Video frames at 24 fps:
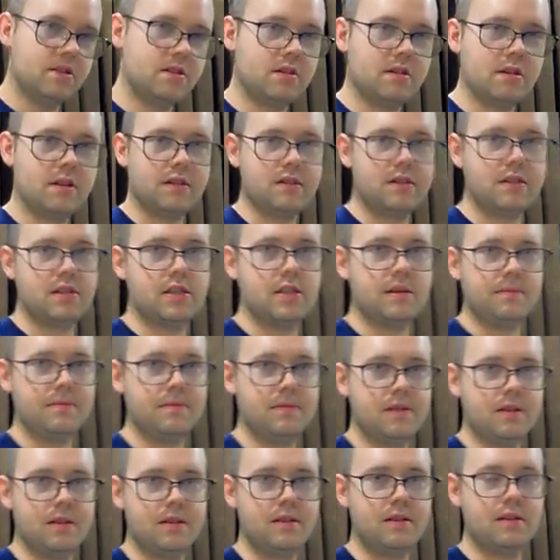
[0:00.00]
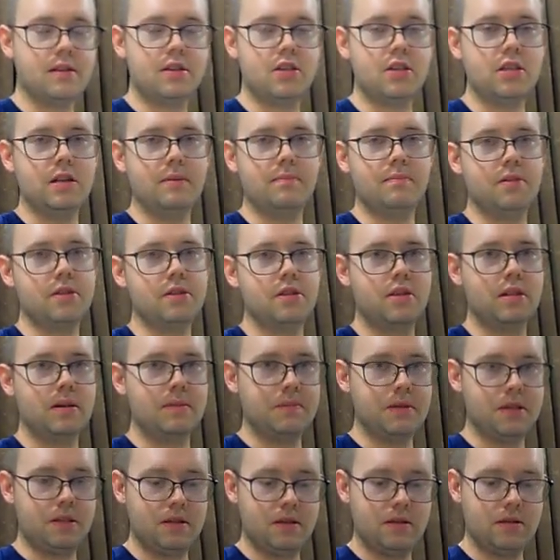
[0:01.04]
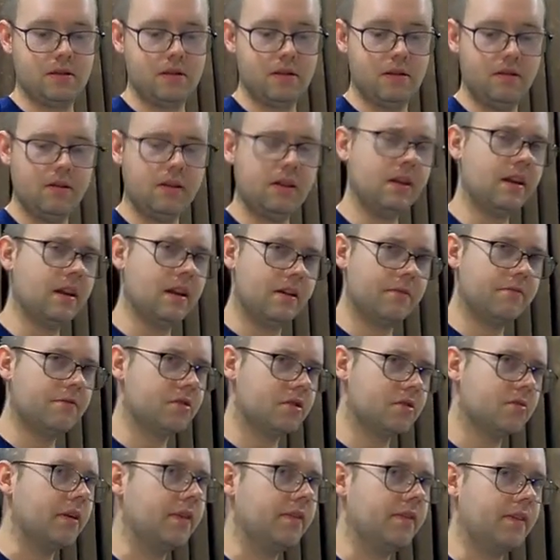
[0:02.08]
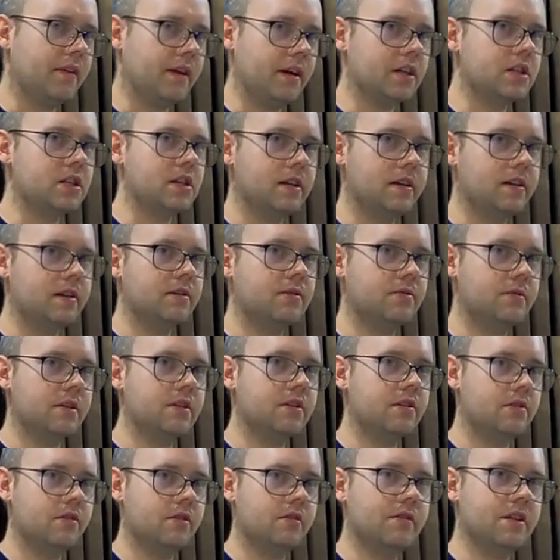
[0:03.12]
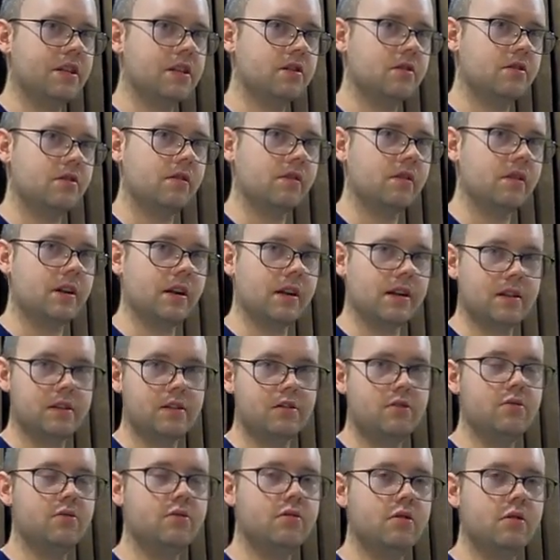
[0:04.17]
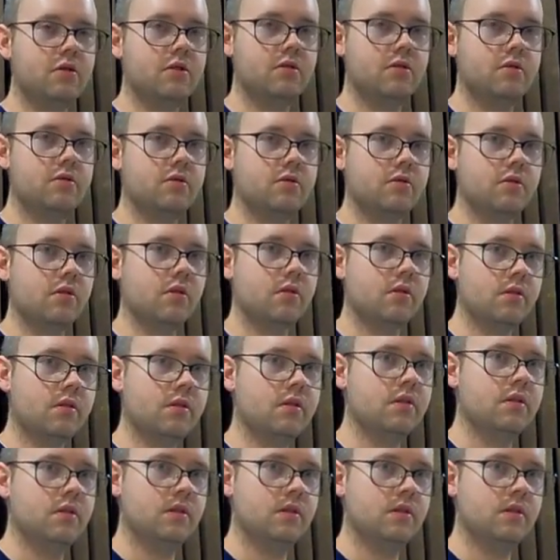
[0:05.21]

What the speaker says: chips? Sørland's chips is the cheapest chips. You can get it for 20 actually, 20 Norwegian kroner, like two euro.